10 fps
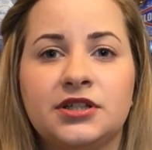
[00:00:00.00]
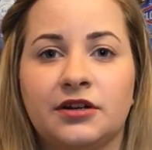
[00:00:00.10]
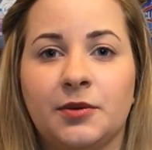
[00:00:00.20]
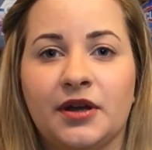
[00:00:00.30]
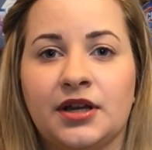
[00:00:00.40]

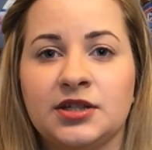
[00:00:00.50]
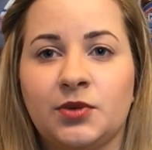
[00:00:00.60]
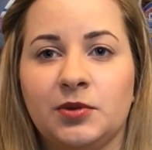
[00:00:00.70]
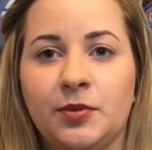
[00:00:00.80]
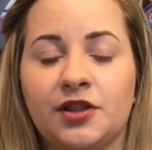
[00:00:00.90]
Sorry about that, it's
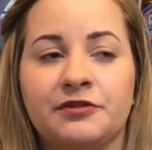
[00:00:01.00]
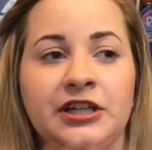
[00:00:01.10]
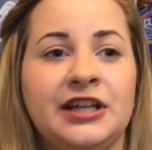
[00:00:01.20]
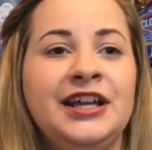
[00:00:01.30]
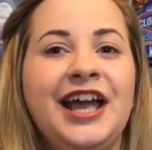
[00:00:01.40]
probably
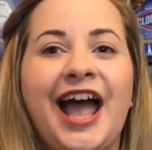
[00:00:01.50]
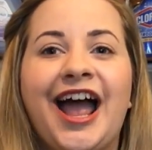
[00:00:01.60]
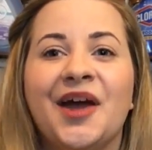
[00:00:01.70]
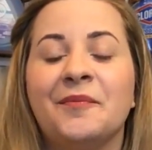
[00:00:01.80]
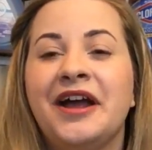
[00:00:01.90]
bothering
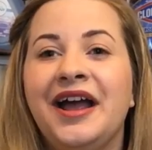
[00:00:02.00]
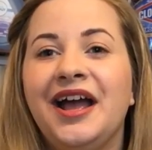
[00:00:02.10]
you.